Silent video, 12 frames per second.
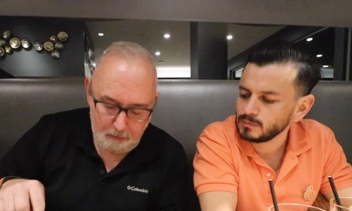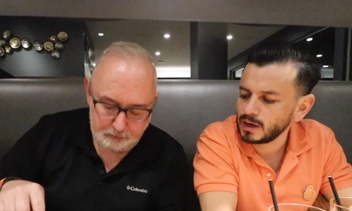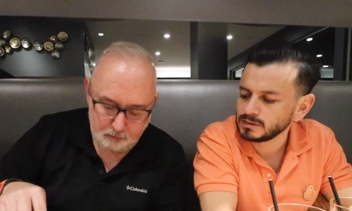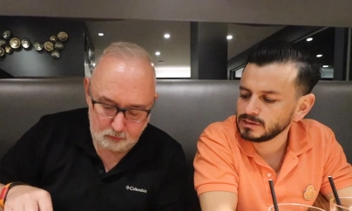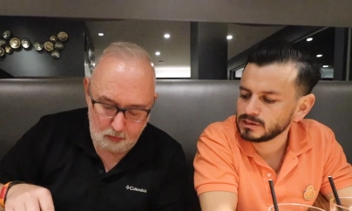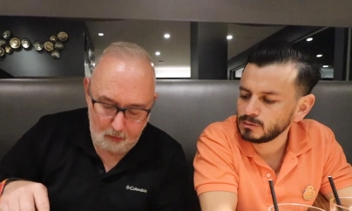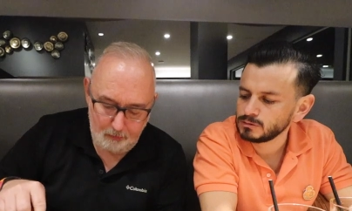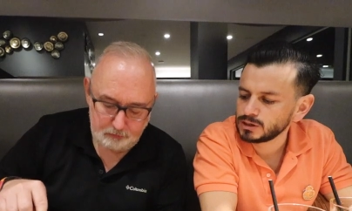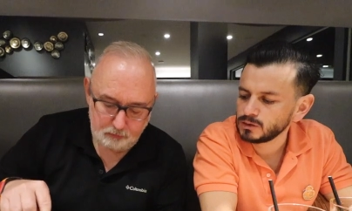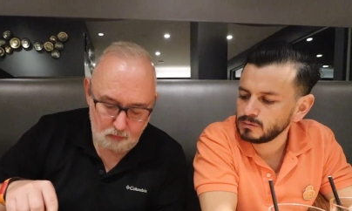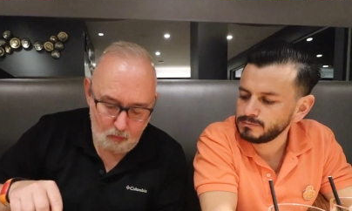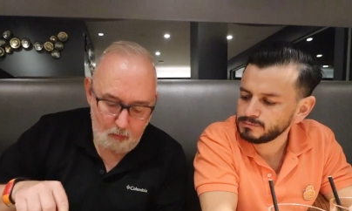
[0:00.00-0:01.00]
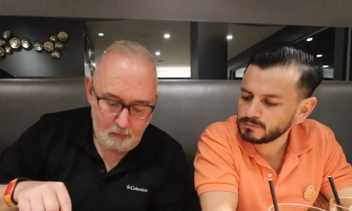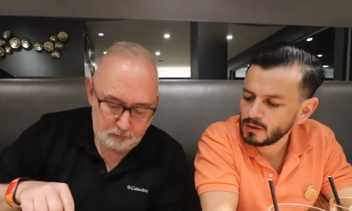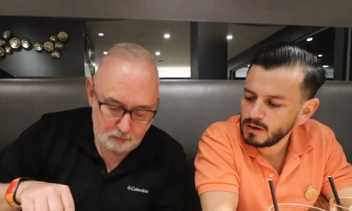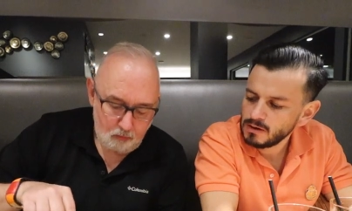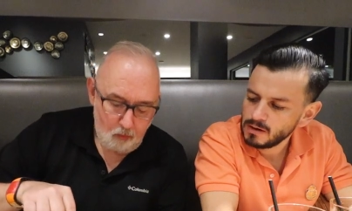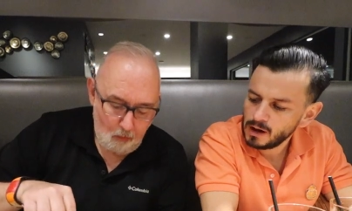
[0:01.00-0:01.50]
Speaker 1: That's so good.
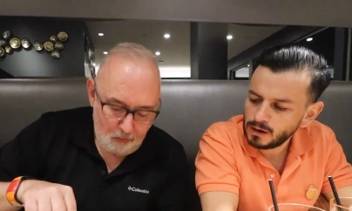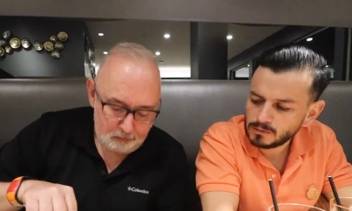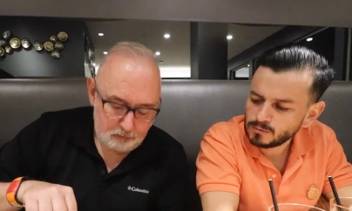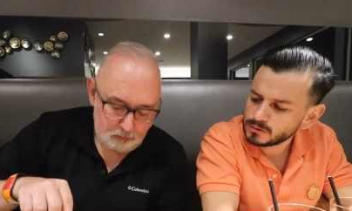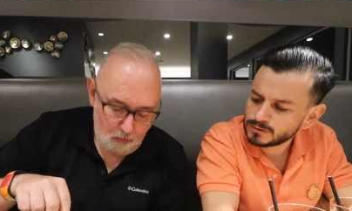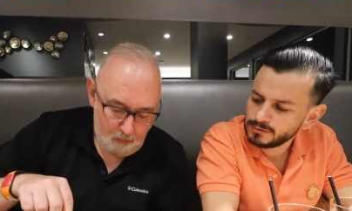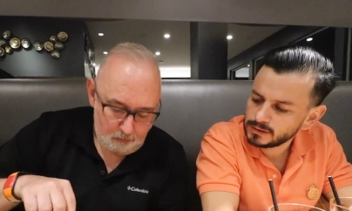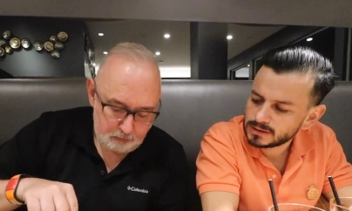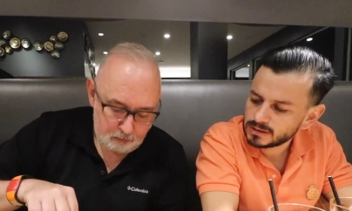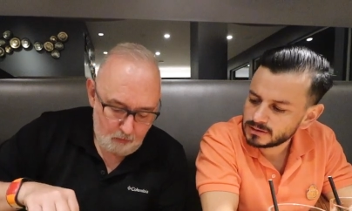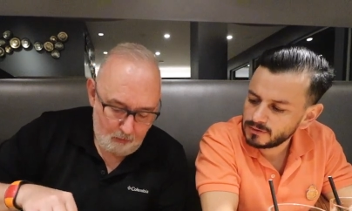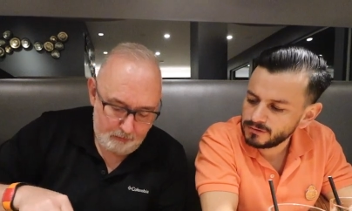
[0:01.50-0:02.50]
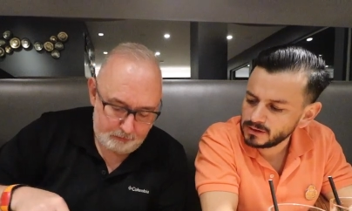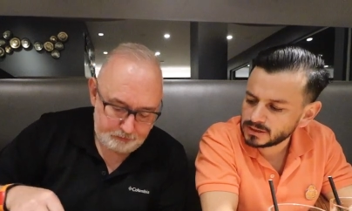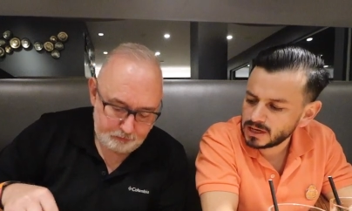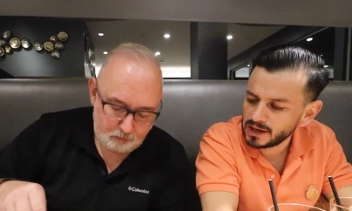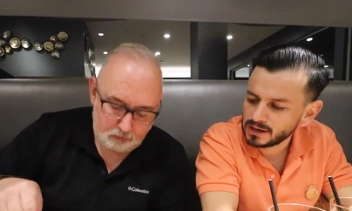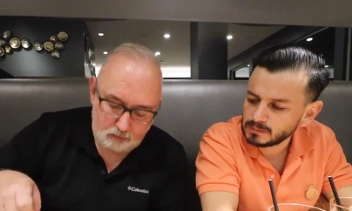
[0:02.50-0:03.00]
Almost feels,
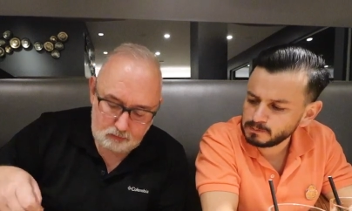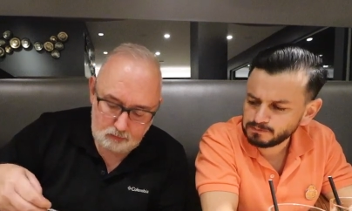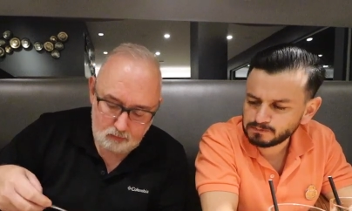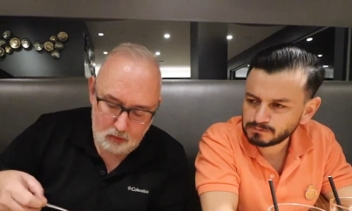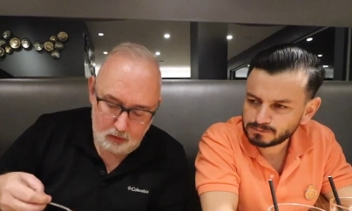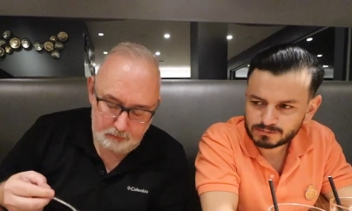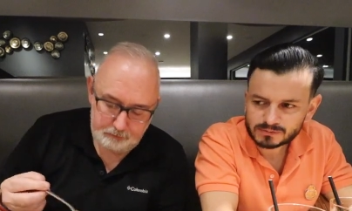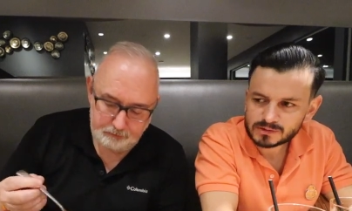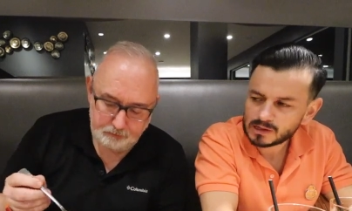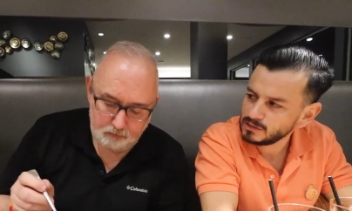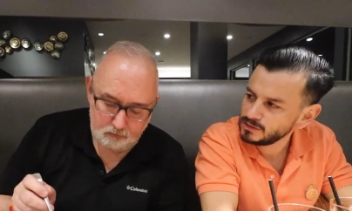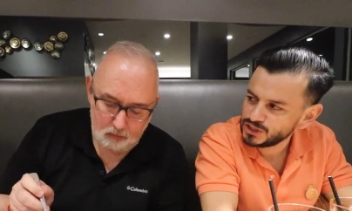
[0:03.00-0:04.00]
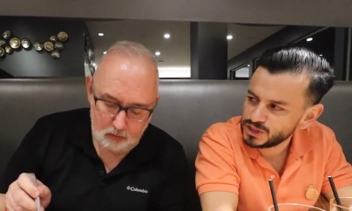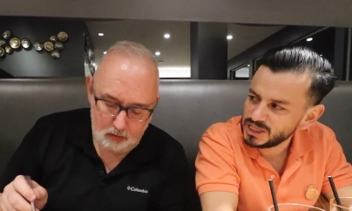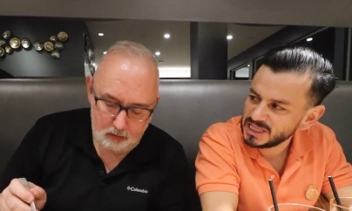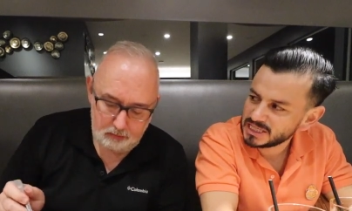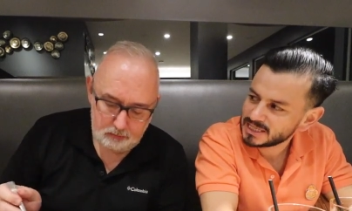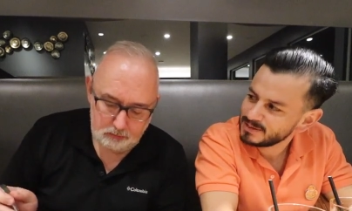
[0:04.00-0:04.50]
feels like
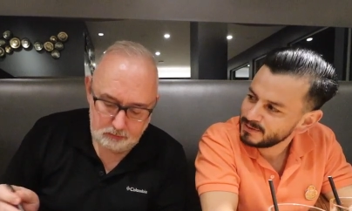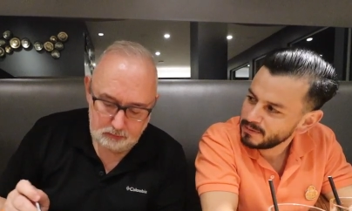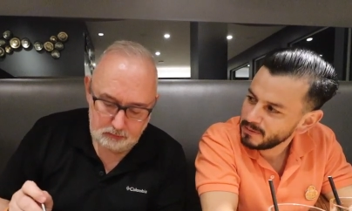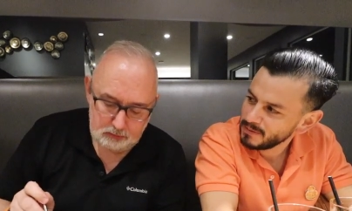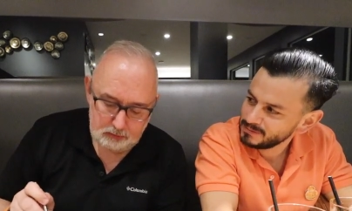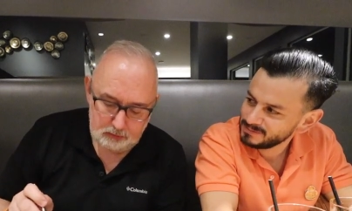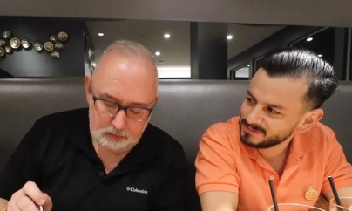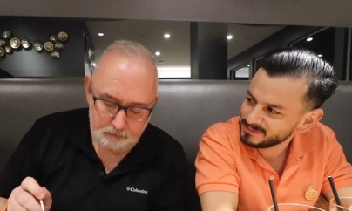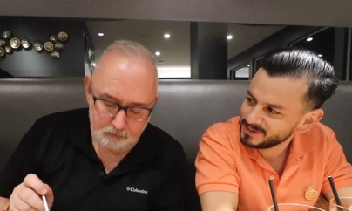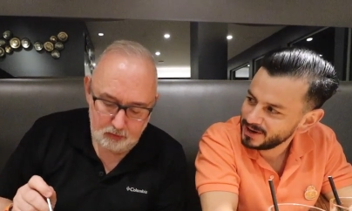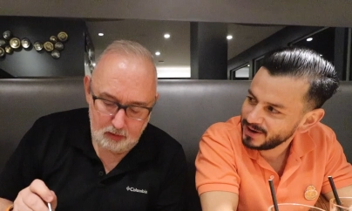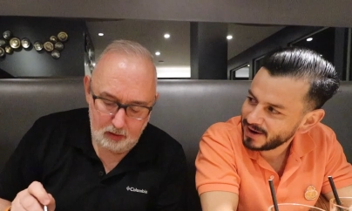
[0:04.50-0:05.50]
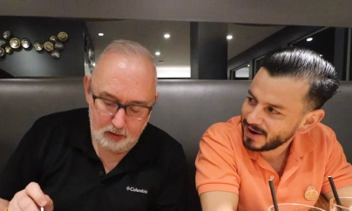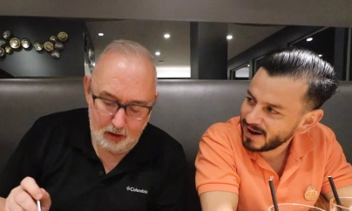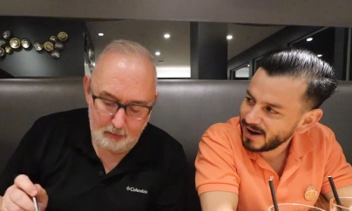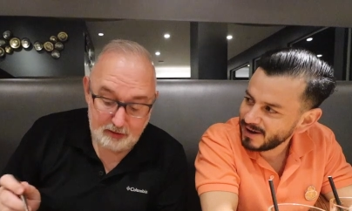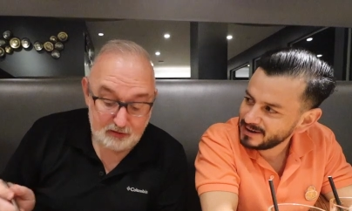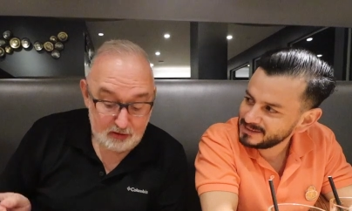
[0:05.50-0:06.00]
Speaker 2: cheese.
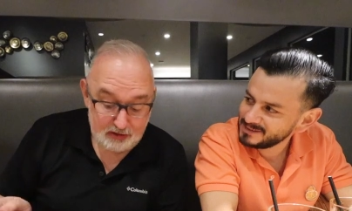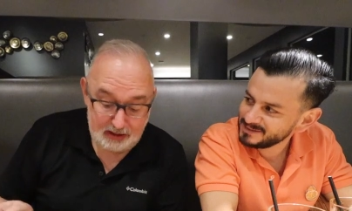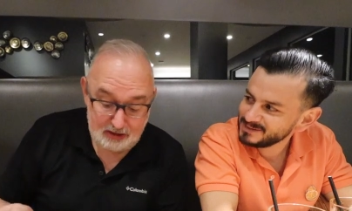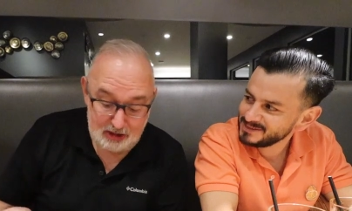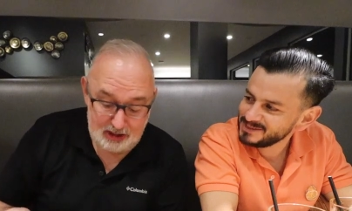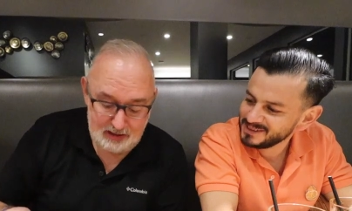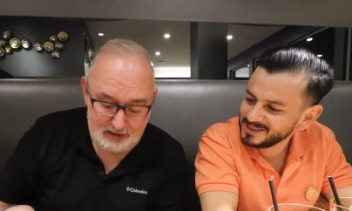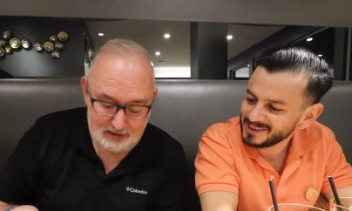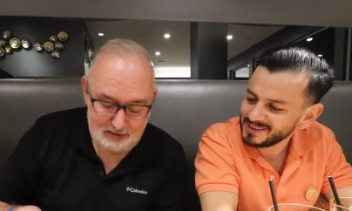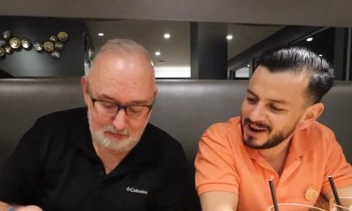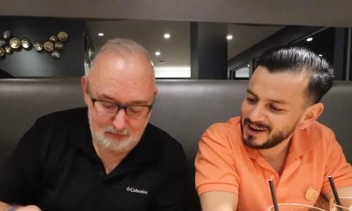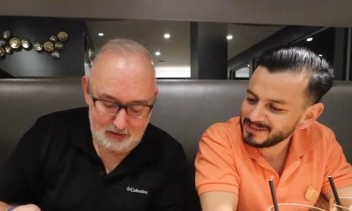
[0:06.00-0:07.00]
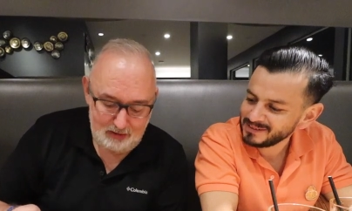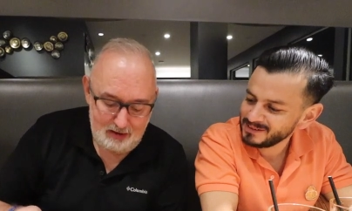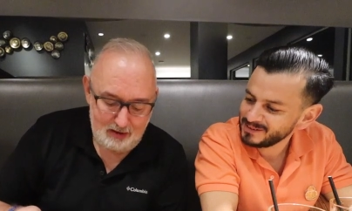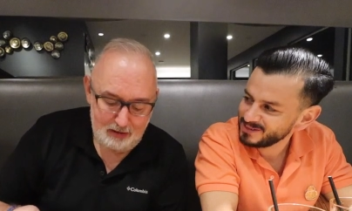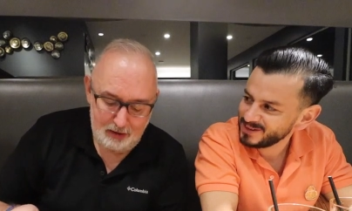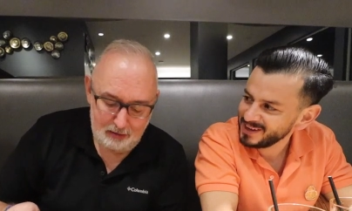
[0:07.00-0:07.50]
Almost feels like cheese. Yeah.
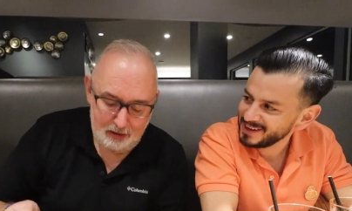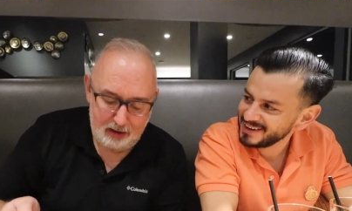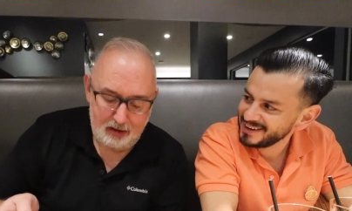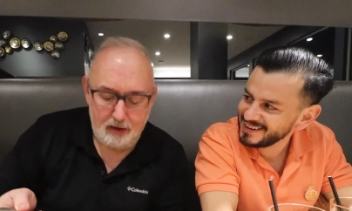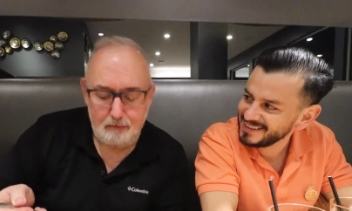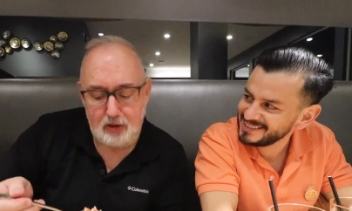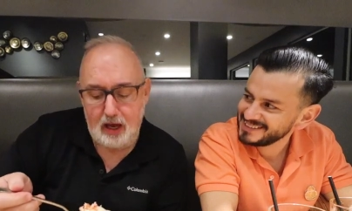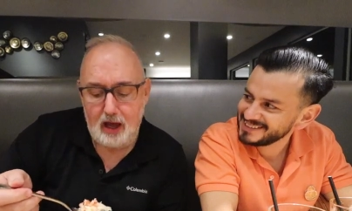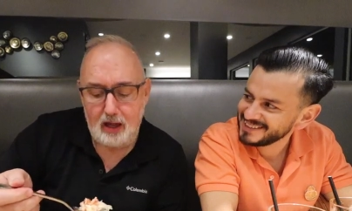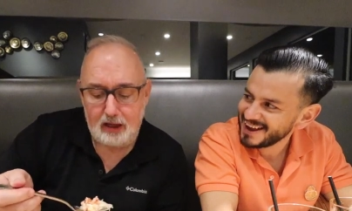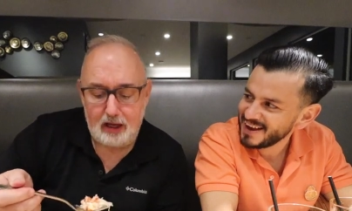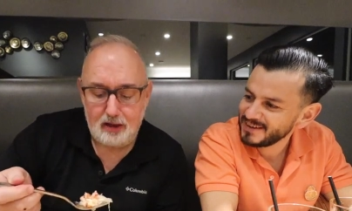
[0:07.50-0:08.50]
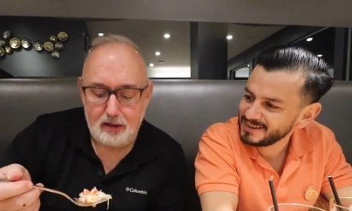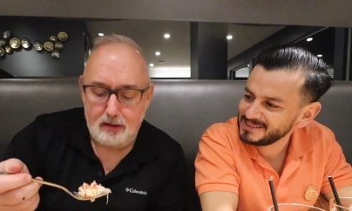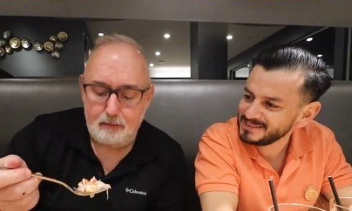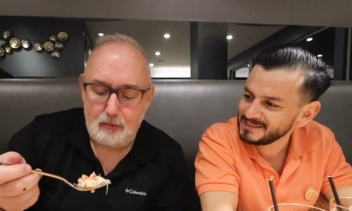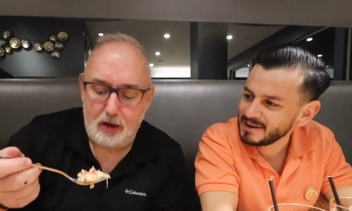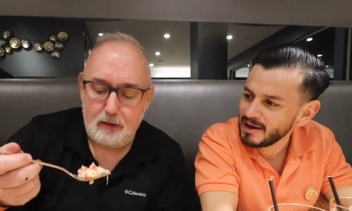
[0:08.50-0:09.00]
Like a, yeah, like
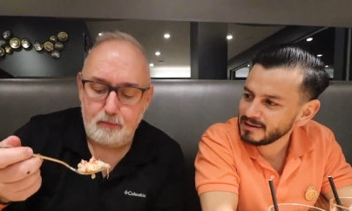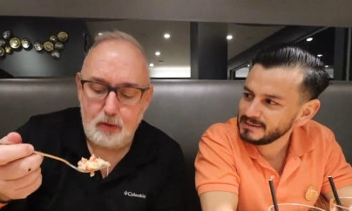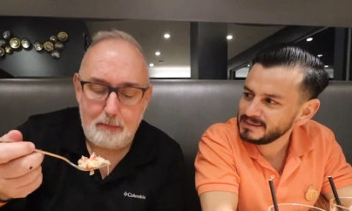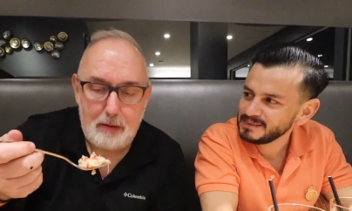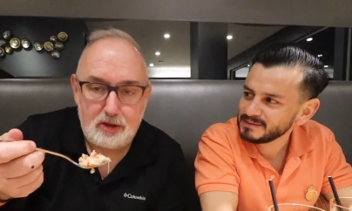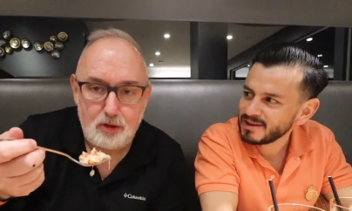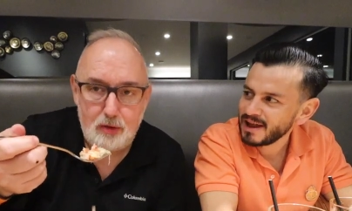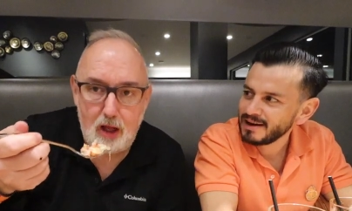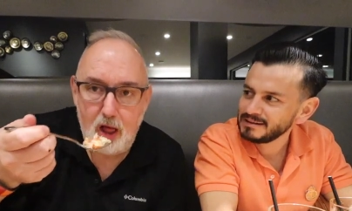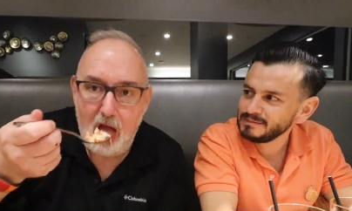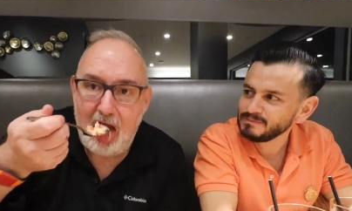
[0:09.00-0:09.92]
a, a, a mozzarella.